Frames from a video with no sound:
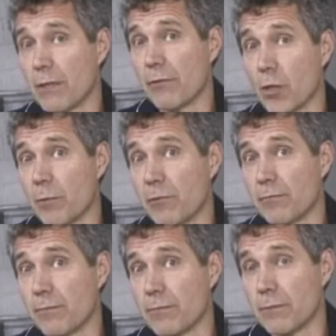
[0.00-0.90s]
envelope
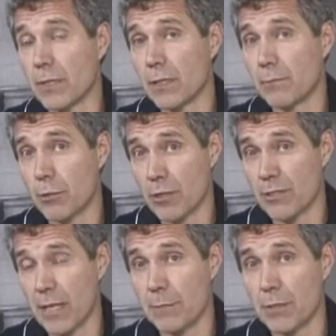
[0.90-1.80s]
of
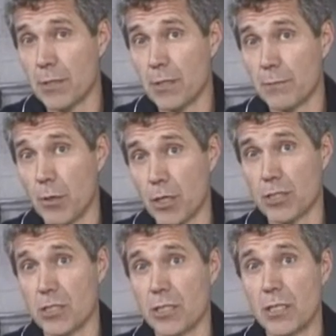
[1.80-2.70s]
prototype
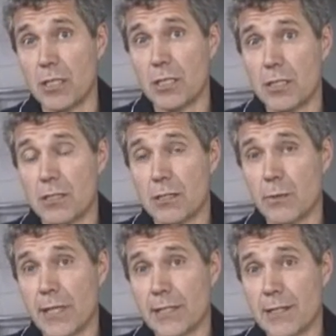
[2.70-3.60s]
parts.
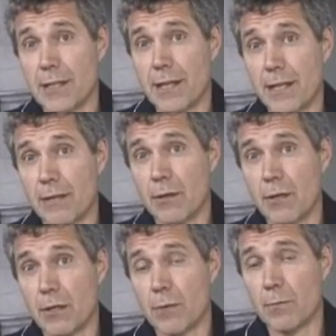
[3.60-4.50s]
So we like to think
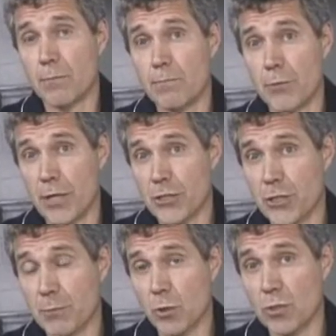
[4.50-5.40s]
that our
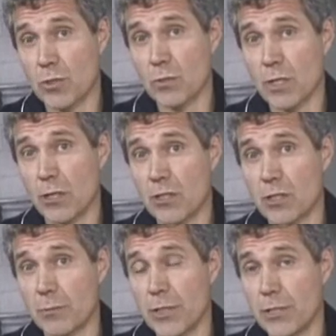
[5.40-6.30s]
production molds can
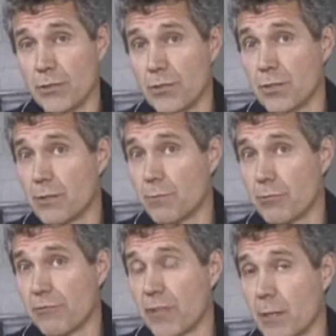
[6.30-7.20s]
also be used to
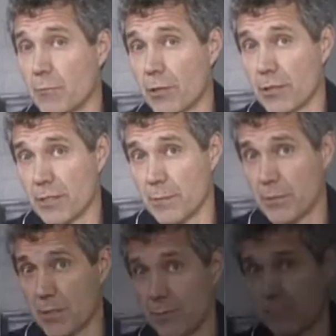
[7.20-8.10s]
provide
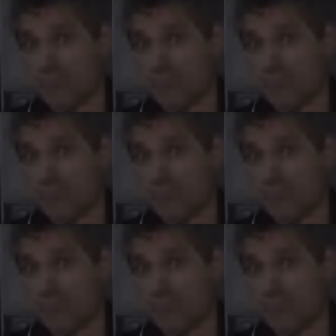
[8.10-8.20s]
prototypes.